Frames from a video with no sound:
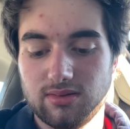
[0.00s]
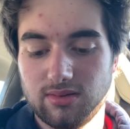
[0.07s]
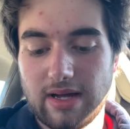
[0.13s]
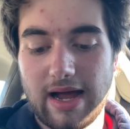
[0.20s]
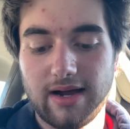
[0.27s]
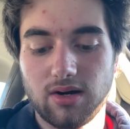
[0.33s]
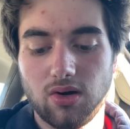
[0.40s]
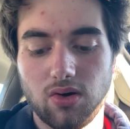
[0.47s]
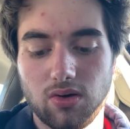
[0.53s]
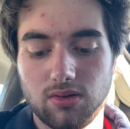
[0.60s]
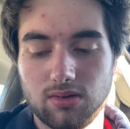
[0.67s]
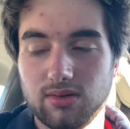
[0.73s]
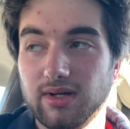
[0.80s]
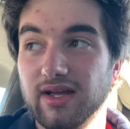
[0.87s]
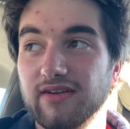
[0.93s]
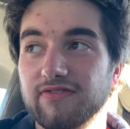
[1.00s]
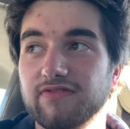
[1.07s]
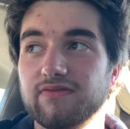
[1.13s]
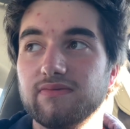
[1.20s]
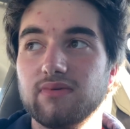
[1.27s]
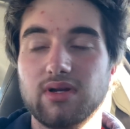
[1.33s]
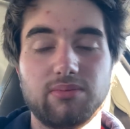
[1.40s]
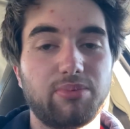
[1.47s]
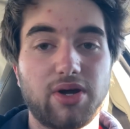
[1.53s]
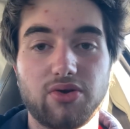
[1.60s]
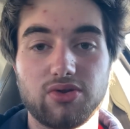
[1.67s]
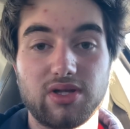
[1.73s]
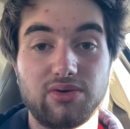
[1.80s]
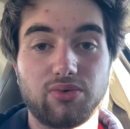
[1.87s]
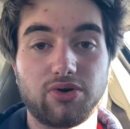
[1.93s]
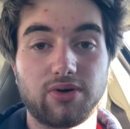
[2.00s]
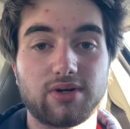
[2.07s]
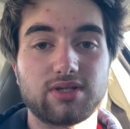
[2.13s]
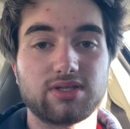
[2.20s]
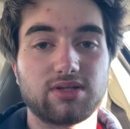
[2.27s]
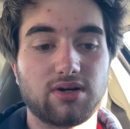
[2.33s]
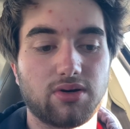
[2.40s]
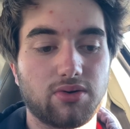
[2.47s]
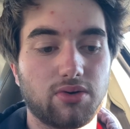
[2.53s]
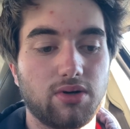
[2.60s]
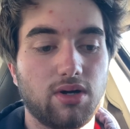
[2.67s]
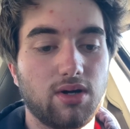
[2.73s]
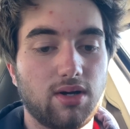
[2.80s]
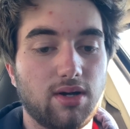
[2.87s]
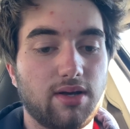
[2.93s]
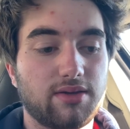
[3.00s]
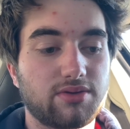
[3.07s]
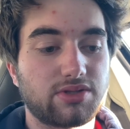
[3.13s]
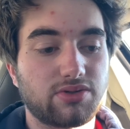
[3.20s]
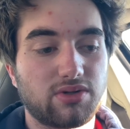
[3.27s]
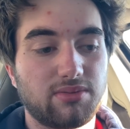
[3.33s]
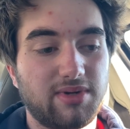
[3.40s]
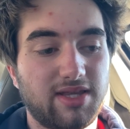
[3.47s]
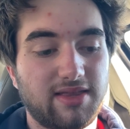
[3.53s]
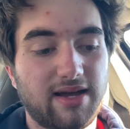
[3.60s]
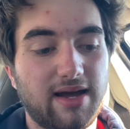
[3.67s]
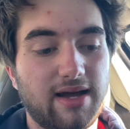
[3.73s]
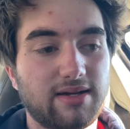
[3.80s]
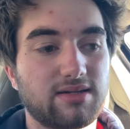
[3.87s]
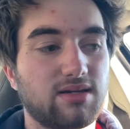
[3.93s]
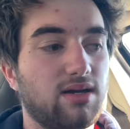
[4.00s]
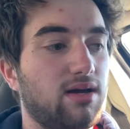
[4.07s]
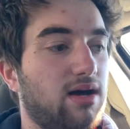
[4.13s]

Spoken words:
at all, if it barely works, so there's going to be that.